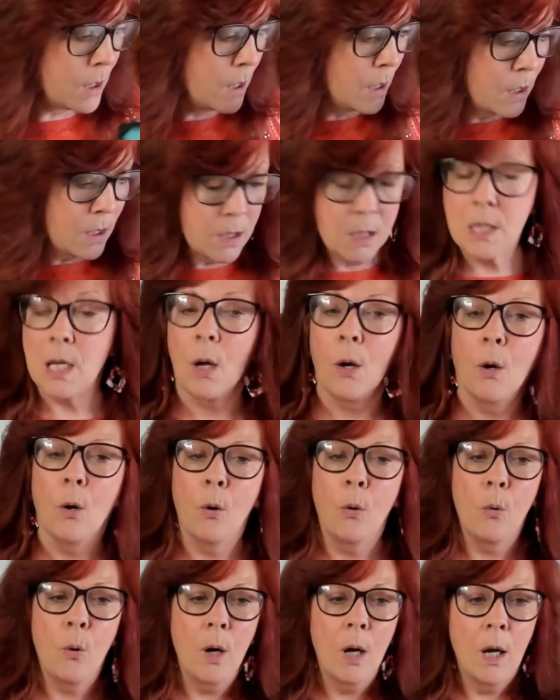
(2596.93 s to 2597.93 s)

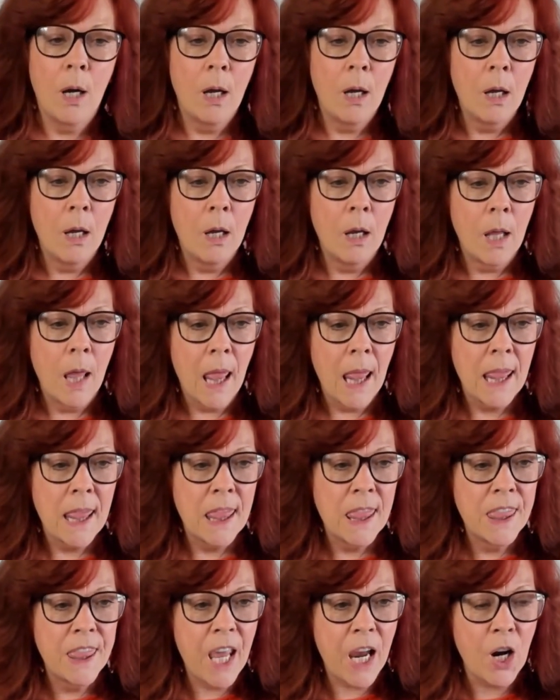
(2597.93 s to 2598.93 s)
So
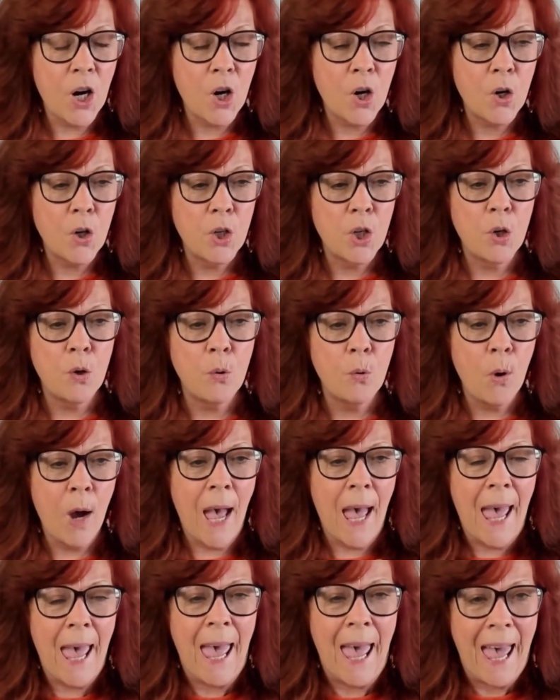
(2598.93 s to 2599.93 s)
there you
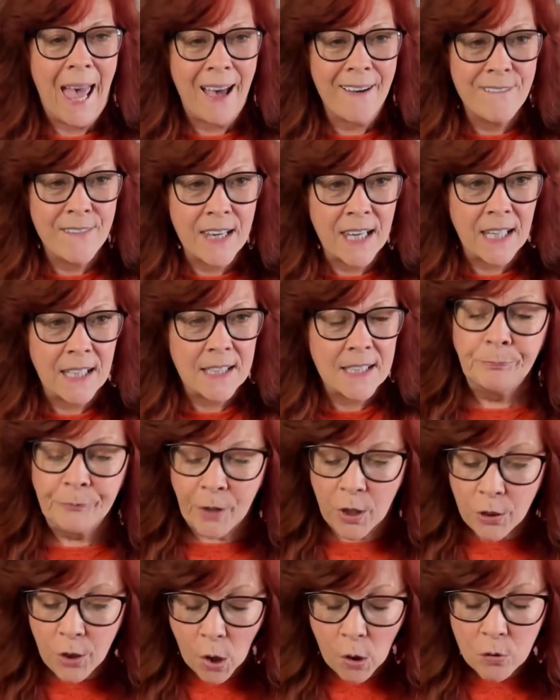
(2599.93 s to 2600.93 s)
have it.
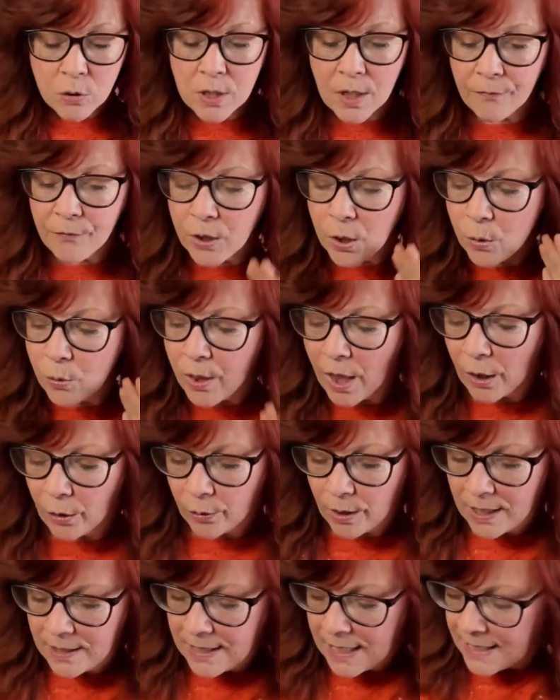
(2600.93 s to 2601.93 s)
Those of you that are
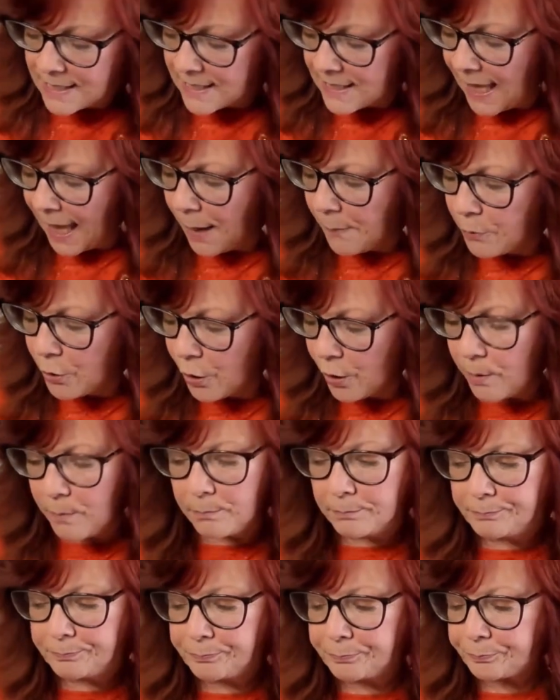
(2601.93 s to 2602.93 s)
in the slab group,
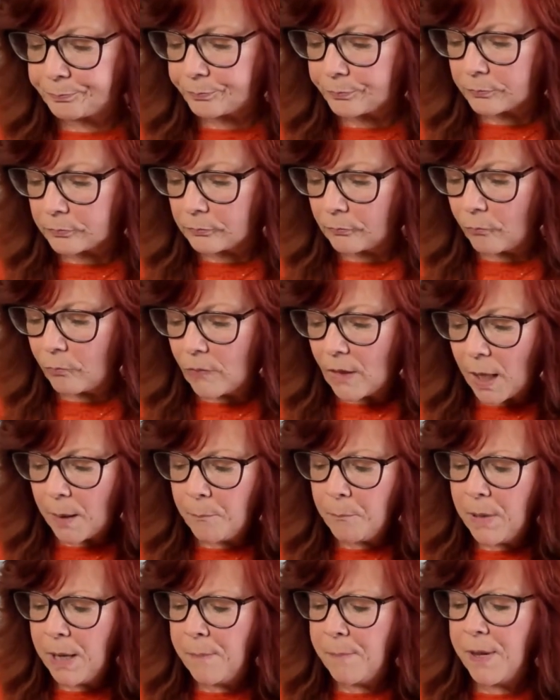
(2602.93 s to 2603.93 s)

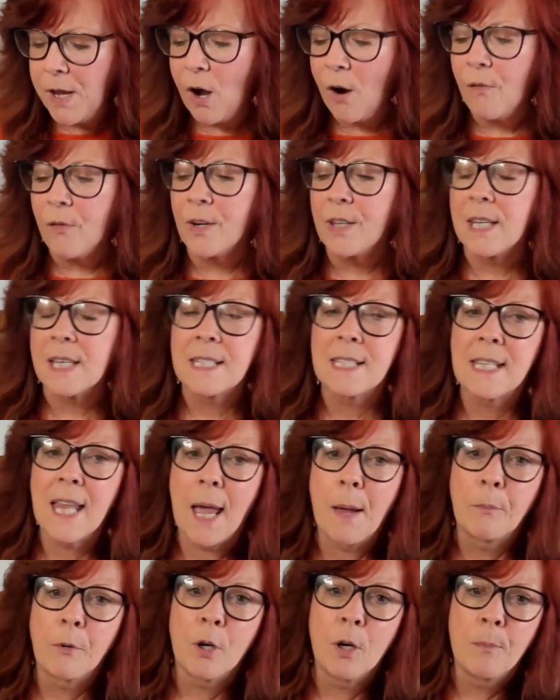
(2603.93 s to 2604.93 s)
meet me over in the
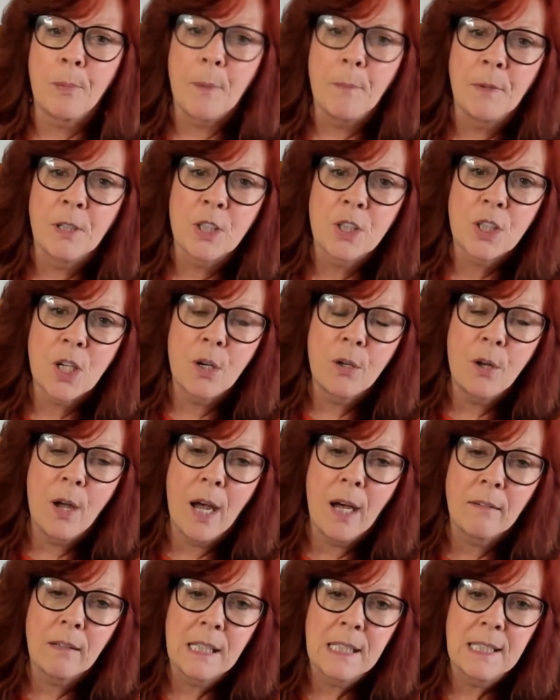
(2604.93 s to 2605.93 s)
slab group. I'm going to show you how
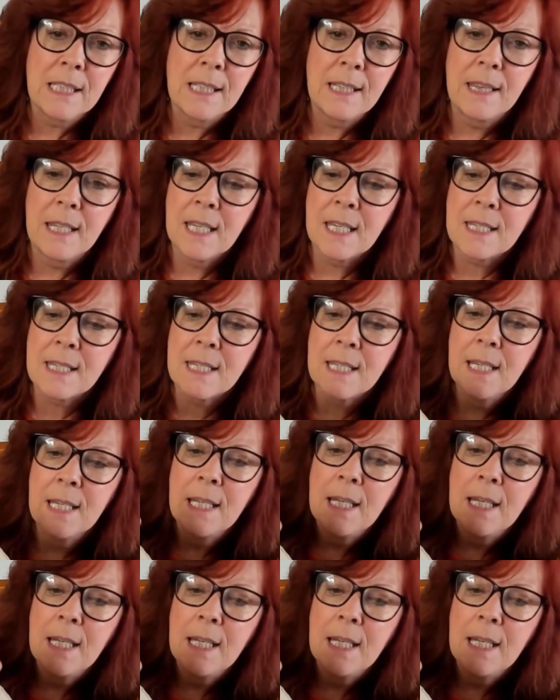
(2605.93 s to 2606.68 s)
I did this